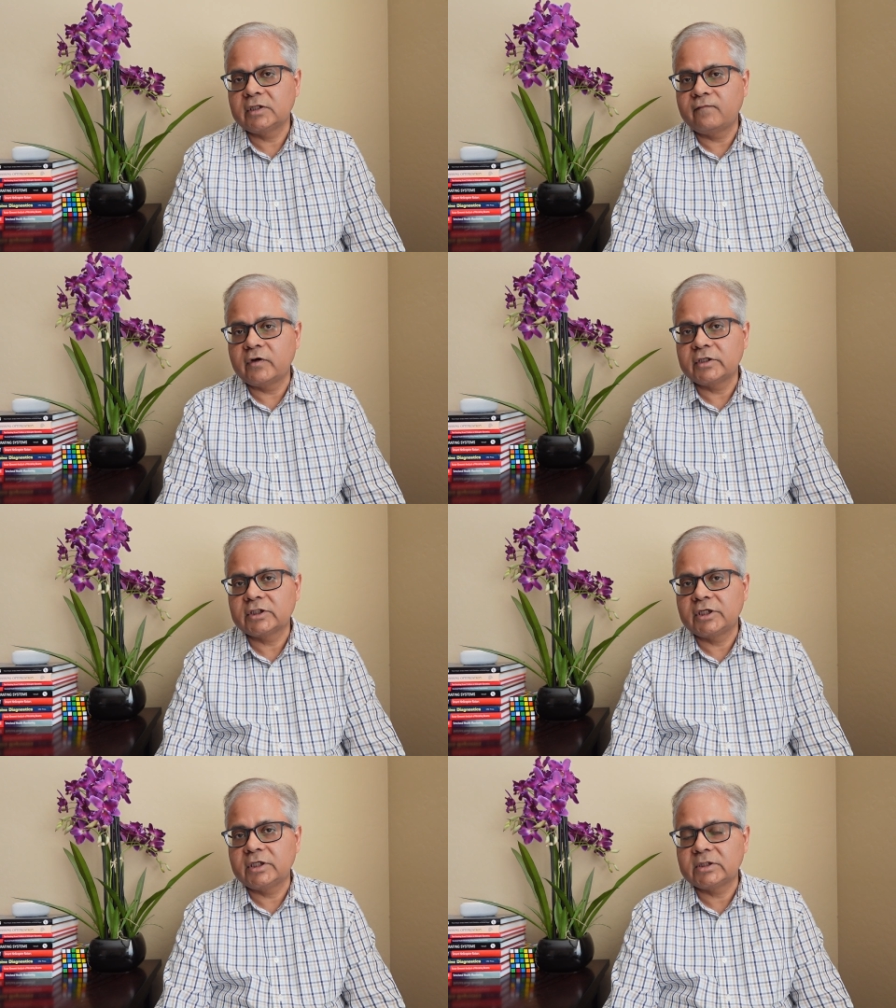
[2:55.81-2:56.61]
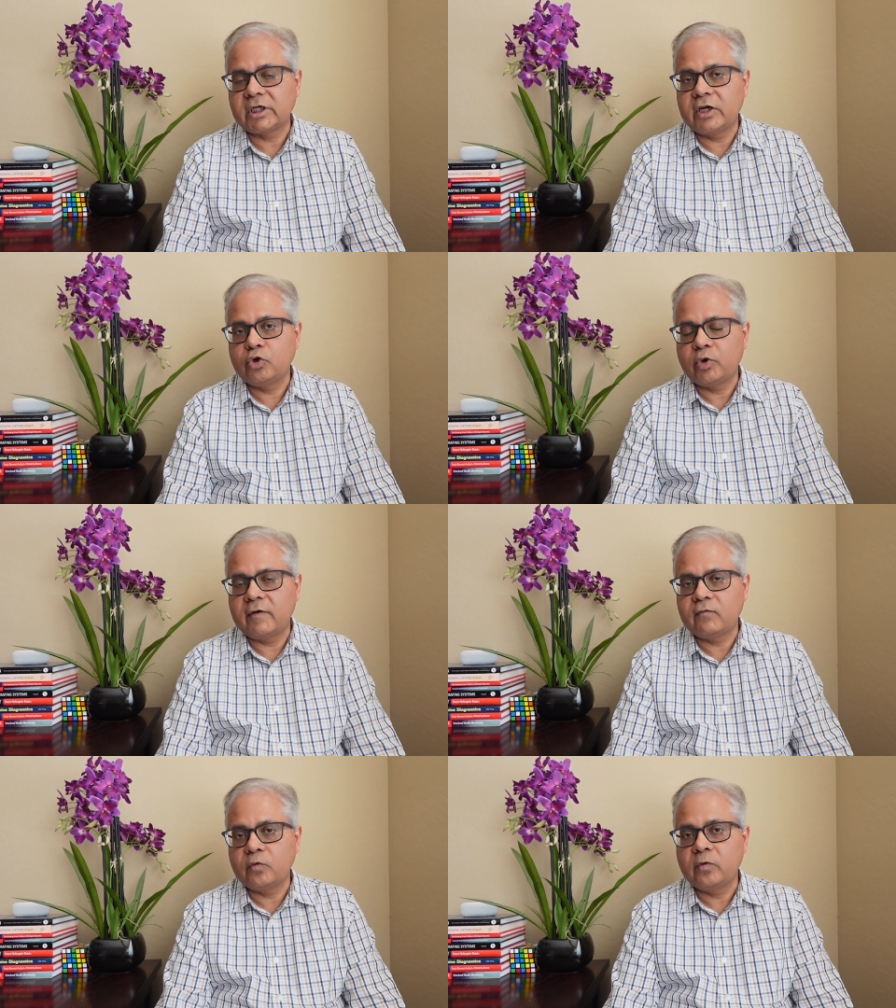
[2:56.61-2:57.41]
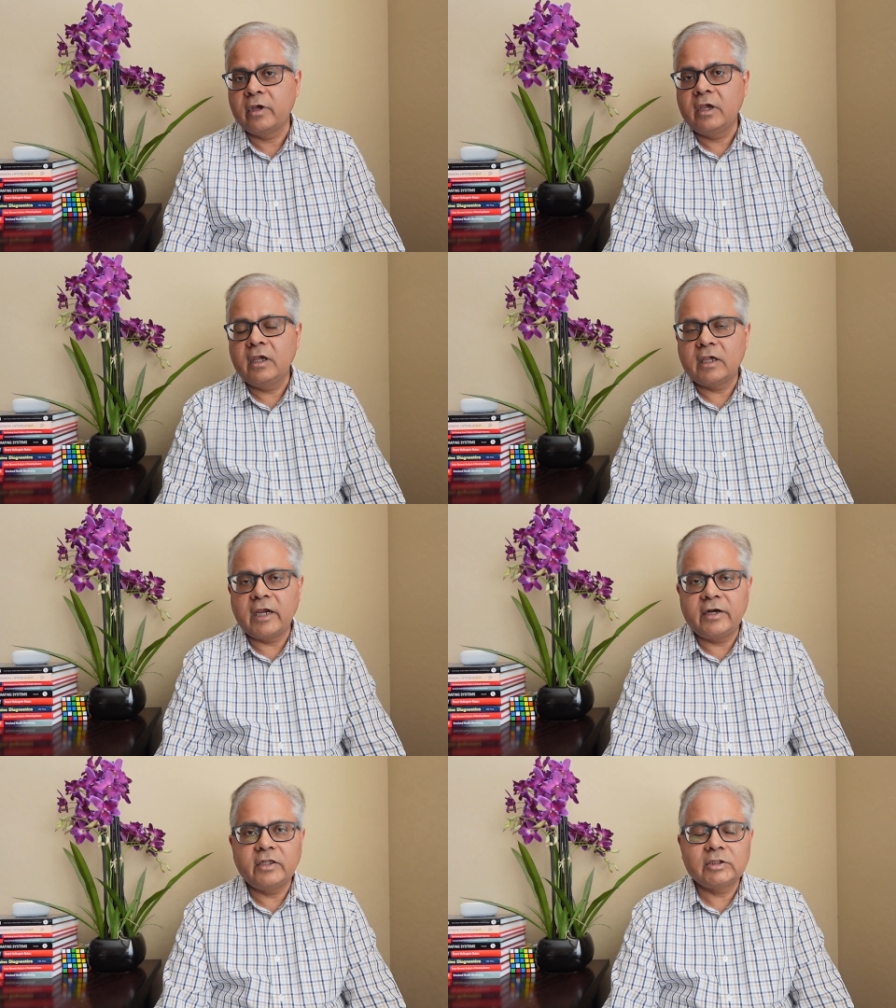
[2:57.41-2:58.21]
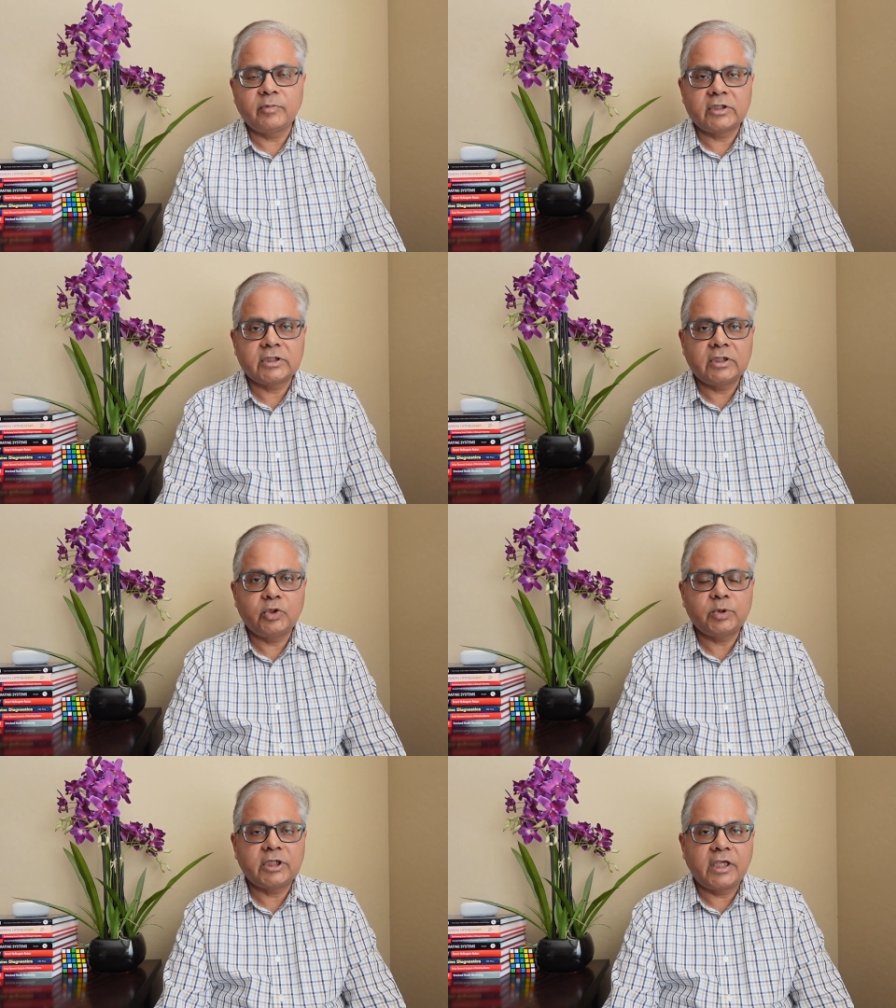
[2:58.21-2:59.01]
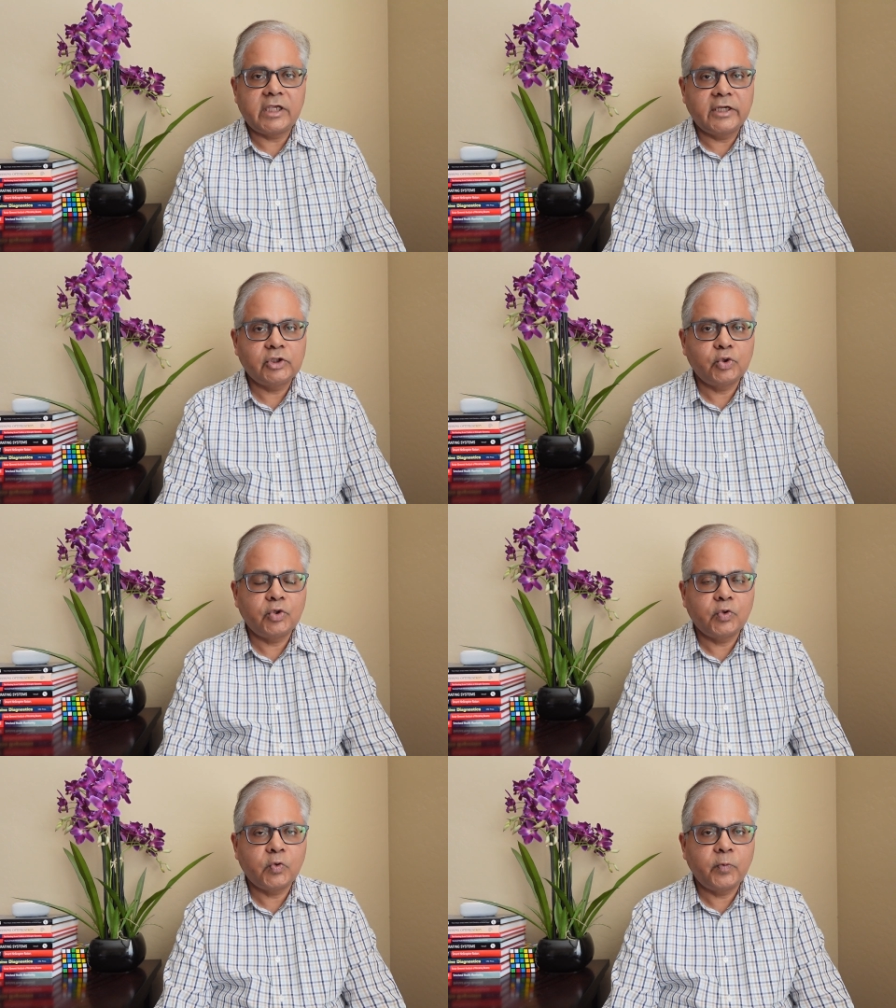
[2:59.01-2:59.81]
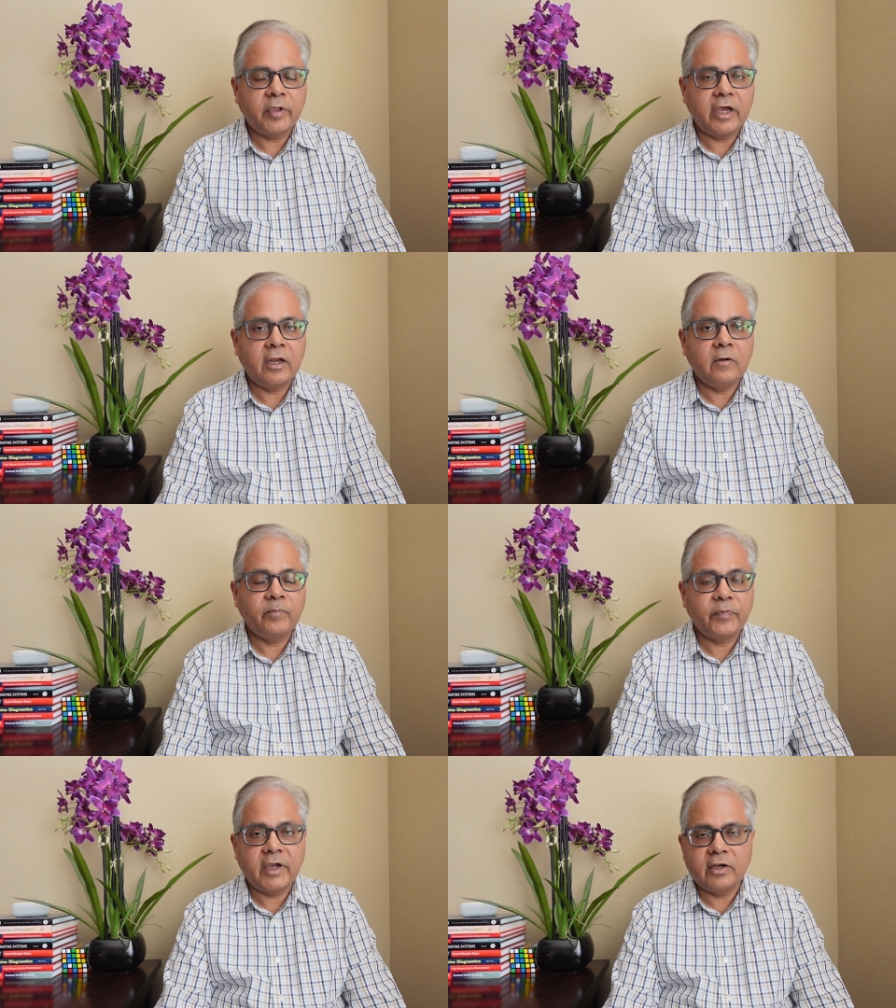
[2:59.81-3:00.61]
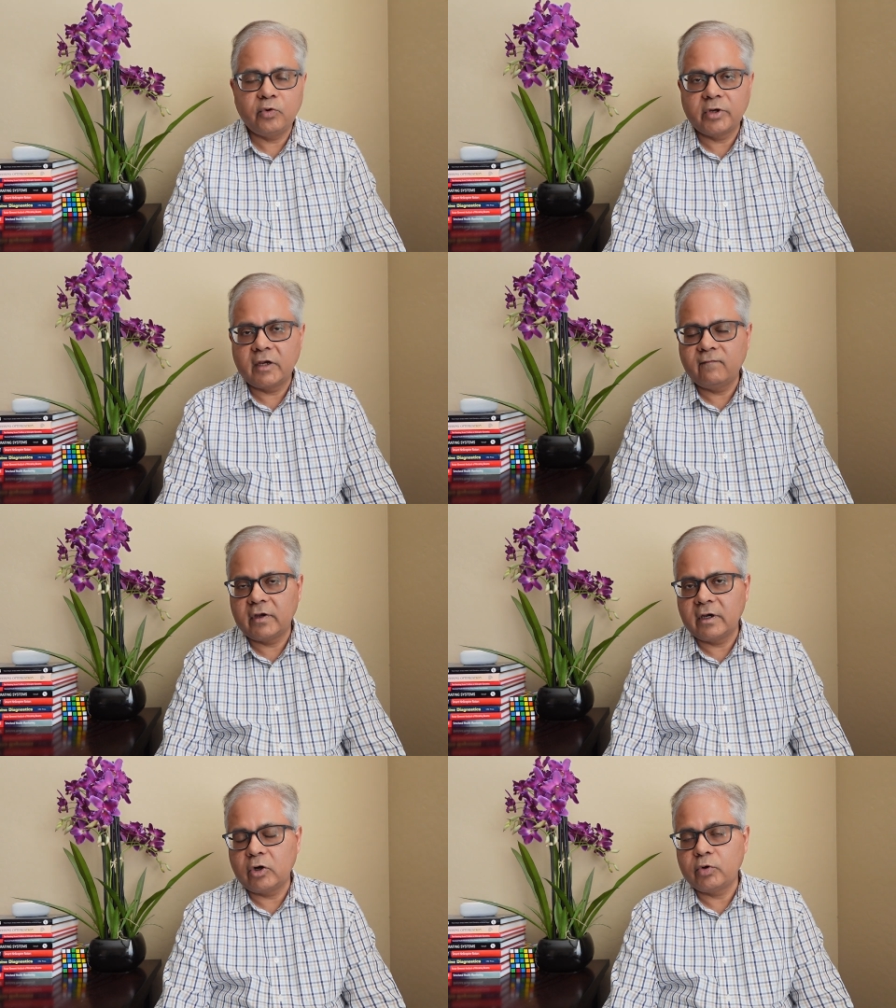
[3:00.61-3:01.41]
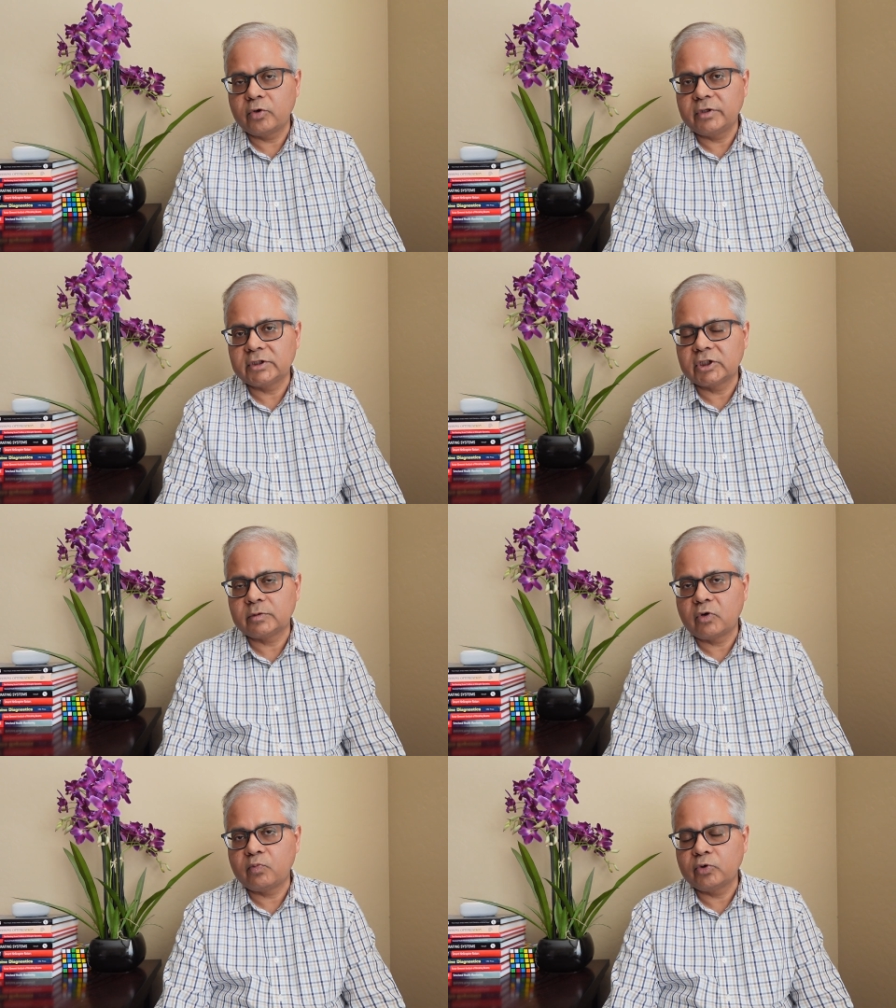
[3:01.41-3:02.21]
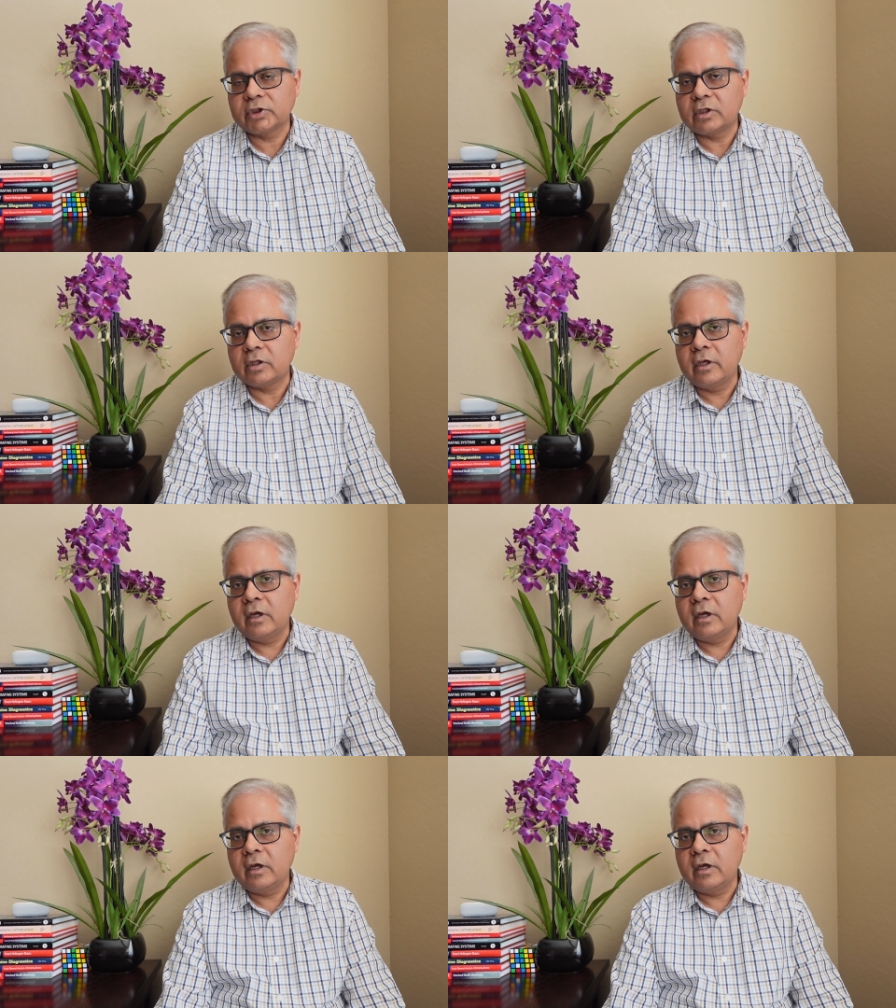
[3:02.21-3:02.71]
The first thing is that you have to get this person to say yes to you, and then you can figure out your research proposal.